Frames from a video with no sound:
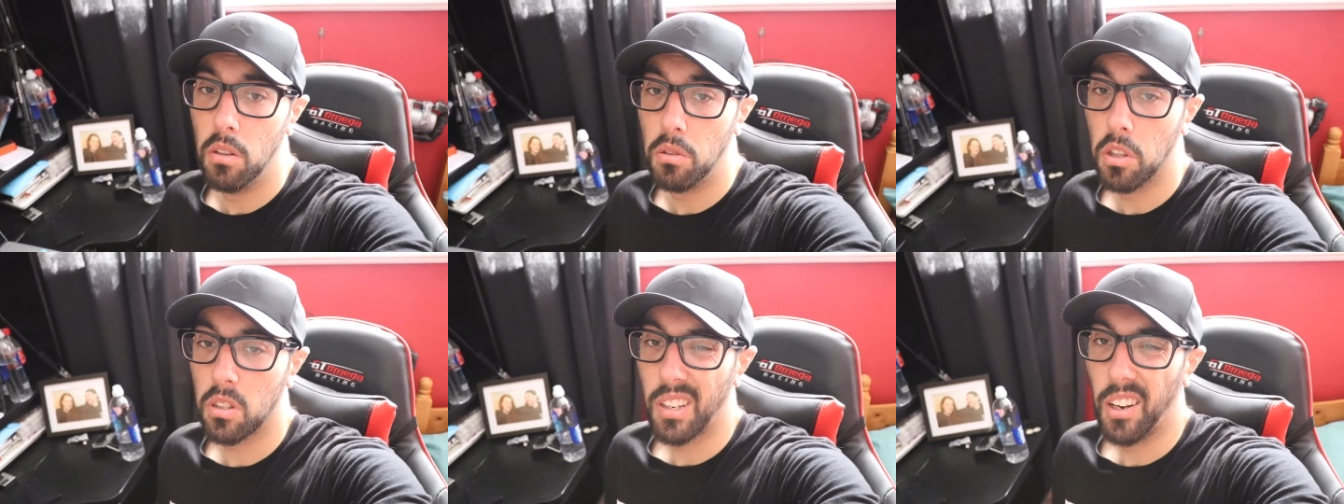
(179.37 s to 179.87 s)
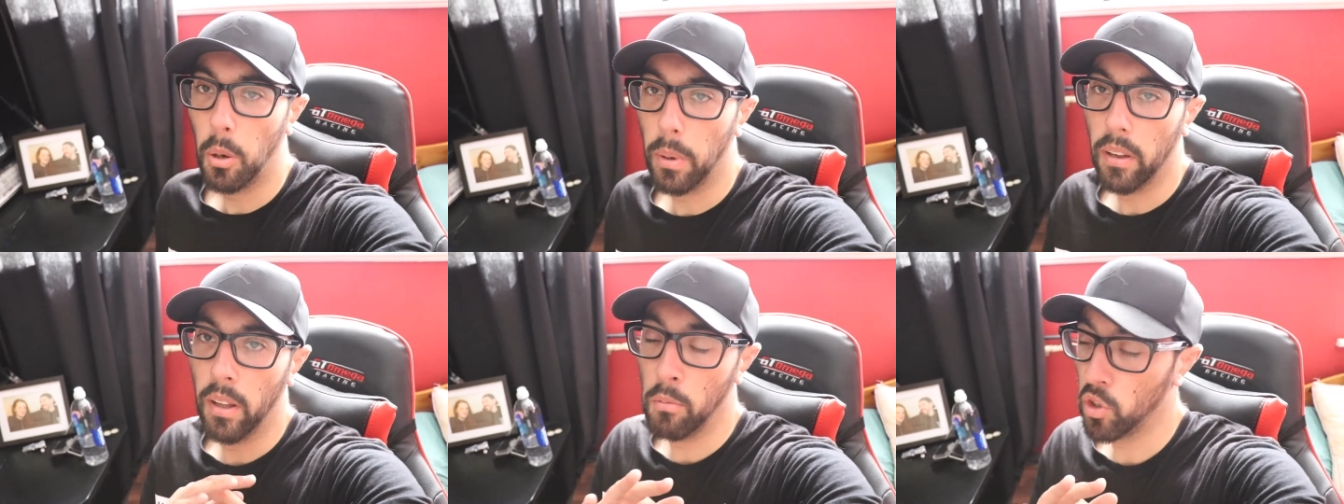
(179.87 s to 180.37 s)
just a little
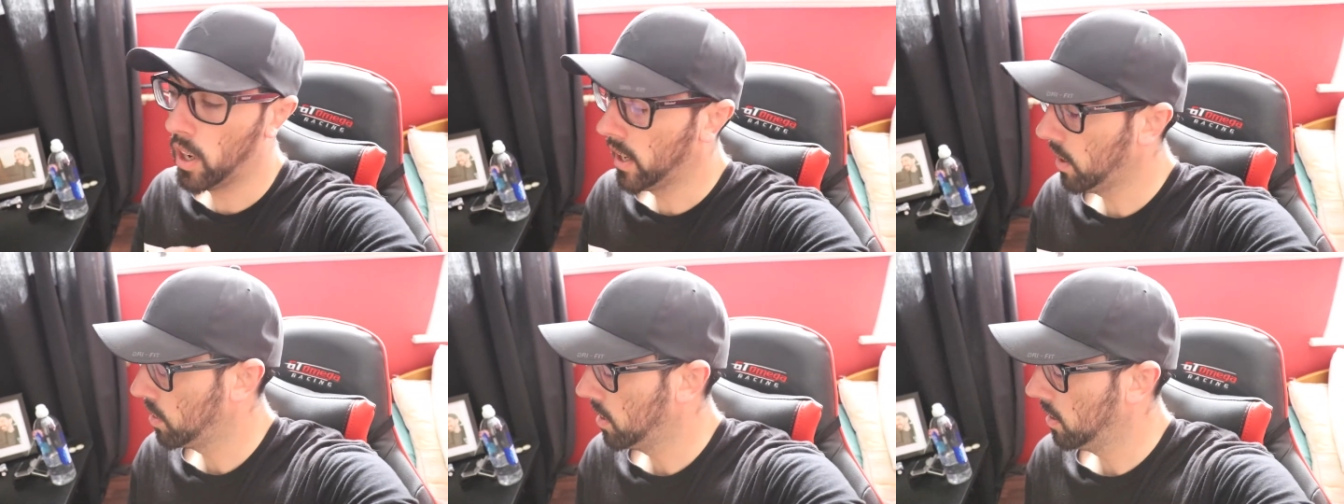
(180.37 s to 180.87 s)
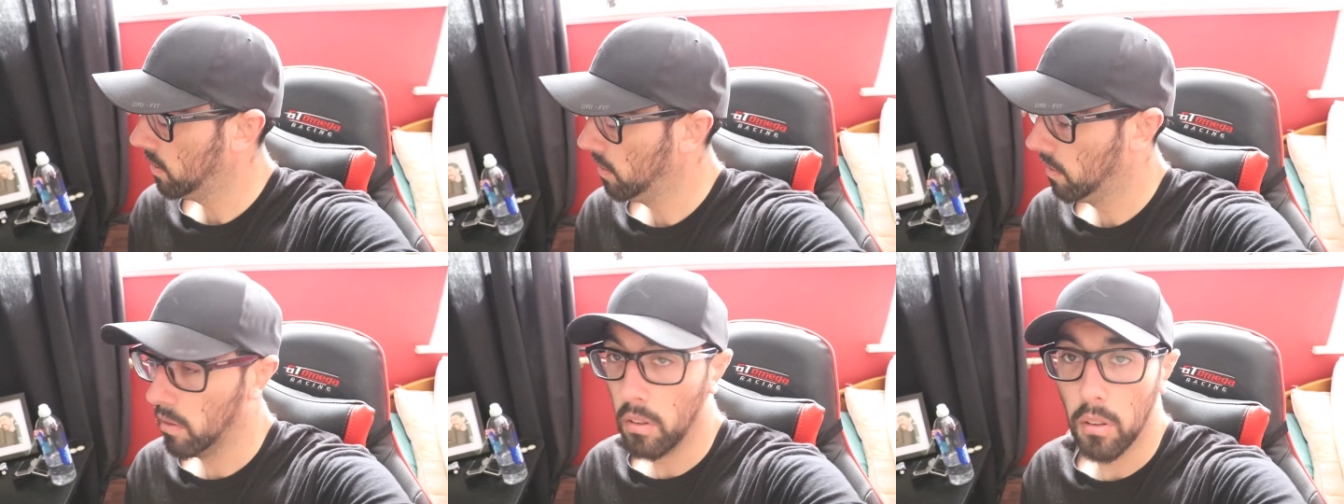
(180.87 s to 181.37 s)
bit of them trying to
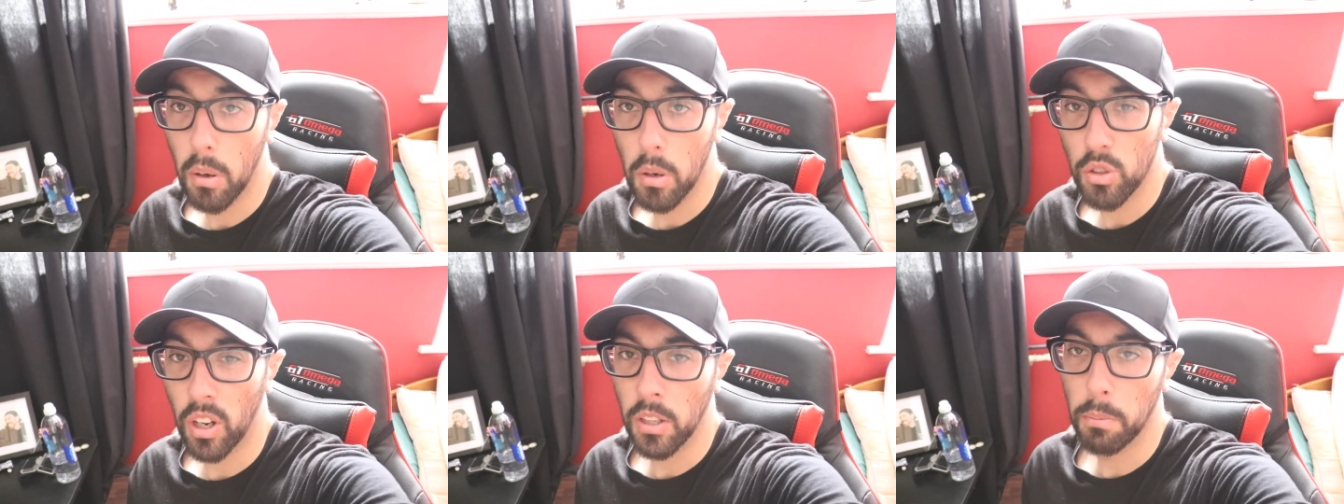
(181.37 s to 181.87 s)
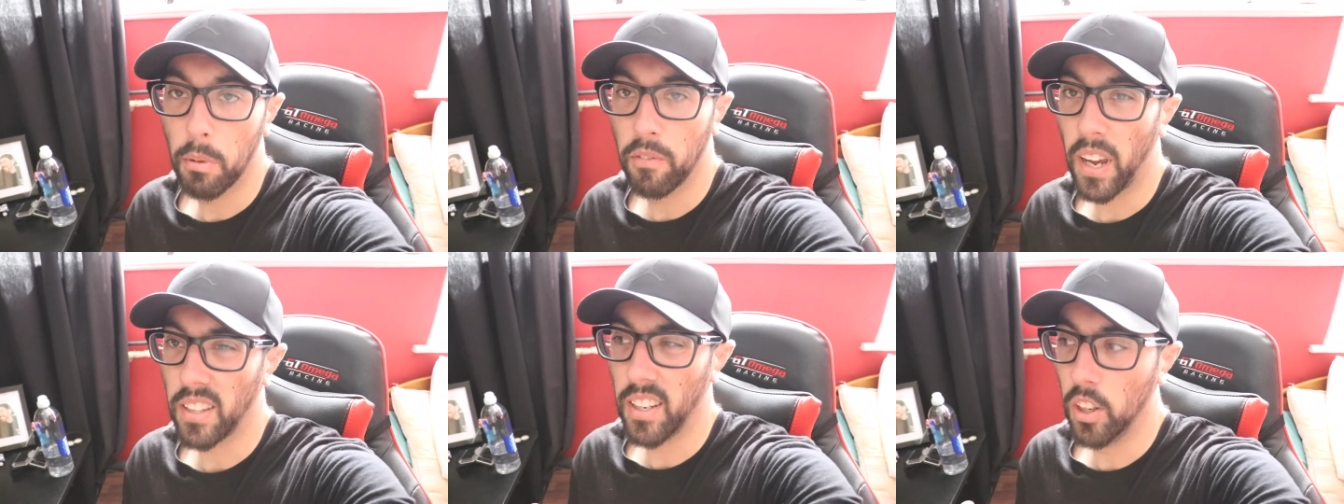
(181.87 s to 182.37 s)

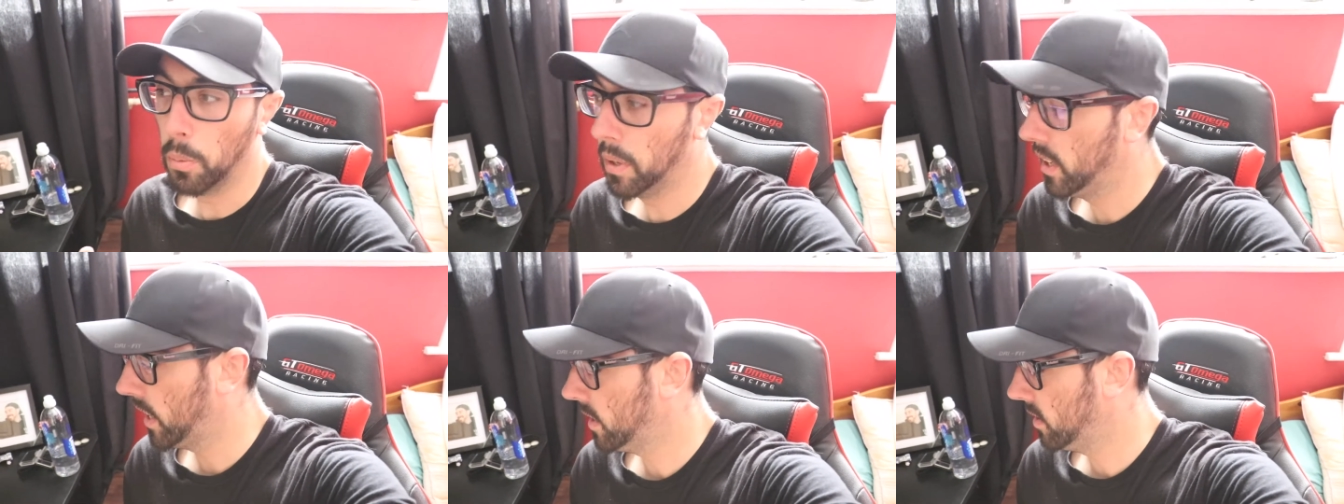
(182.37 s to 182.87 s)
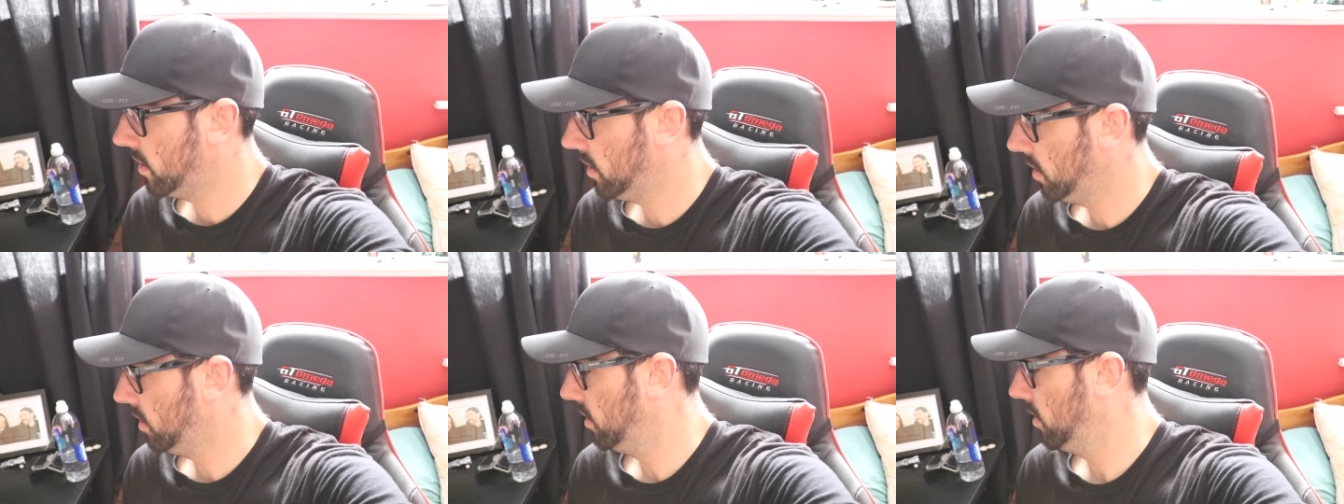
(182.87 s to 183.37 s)
perfect a little bit, and